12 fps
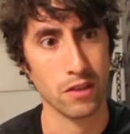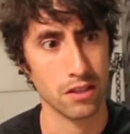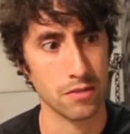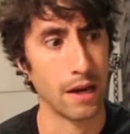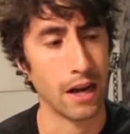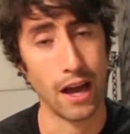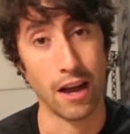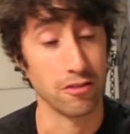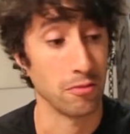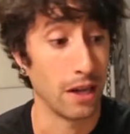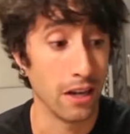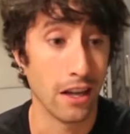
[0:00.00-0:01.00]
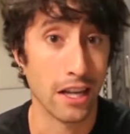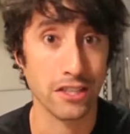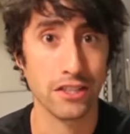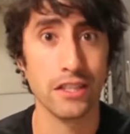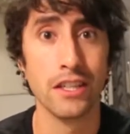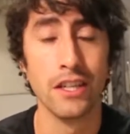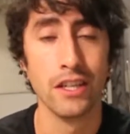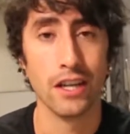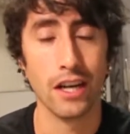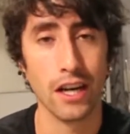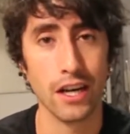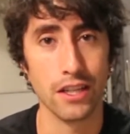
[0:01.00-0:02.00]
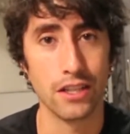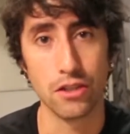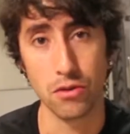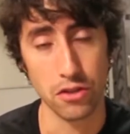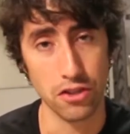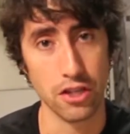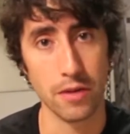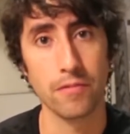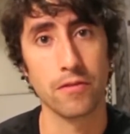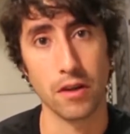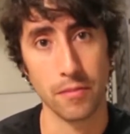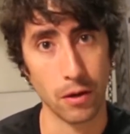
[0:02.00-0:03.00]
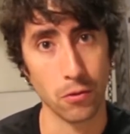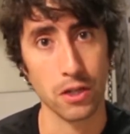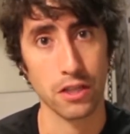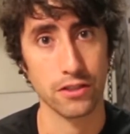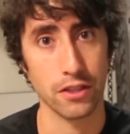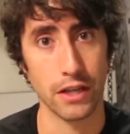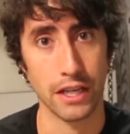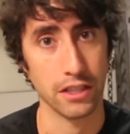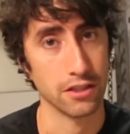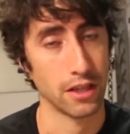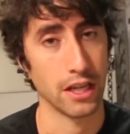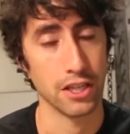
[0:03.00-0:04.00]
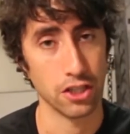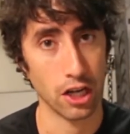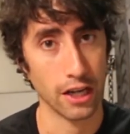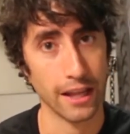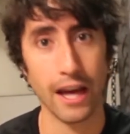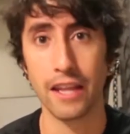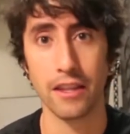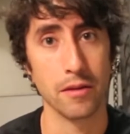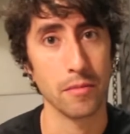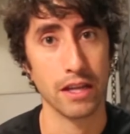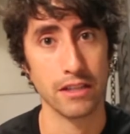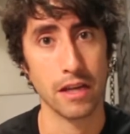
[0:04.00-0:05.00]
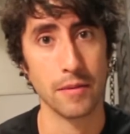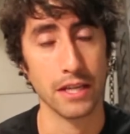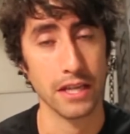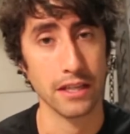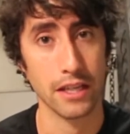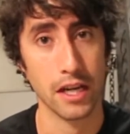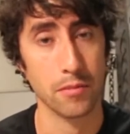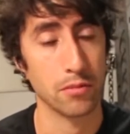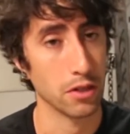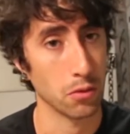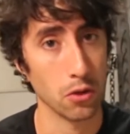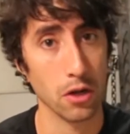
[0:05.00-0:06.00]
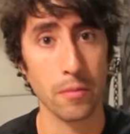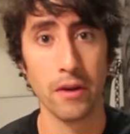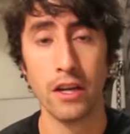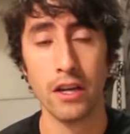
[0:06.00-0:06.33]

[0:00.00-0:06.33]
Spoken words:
It's about a half a mile actually to the gym from my work, so I can just kind of jog that, and then by the time I get there I'm pretty warm,